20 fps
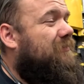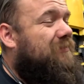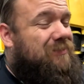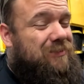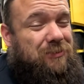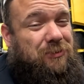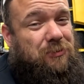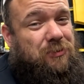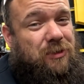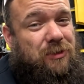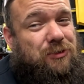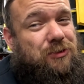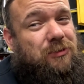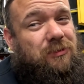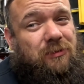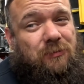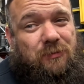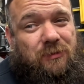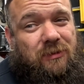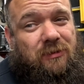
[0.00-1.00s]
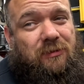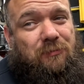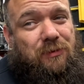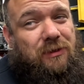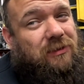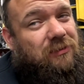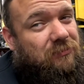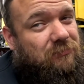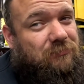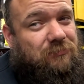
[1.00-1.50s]
This initially was going to
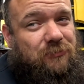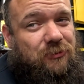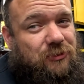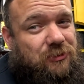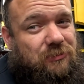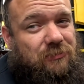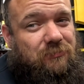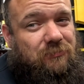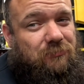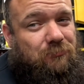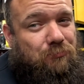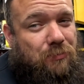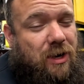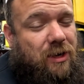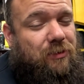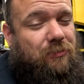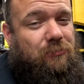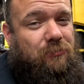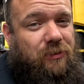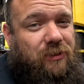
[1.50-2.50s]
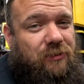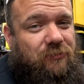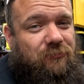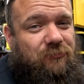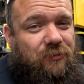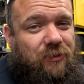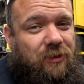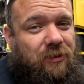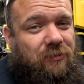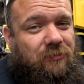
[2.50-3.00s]
be just
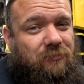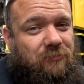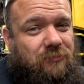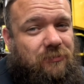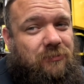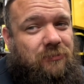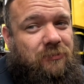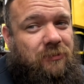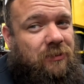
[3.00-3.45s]
monoleafed and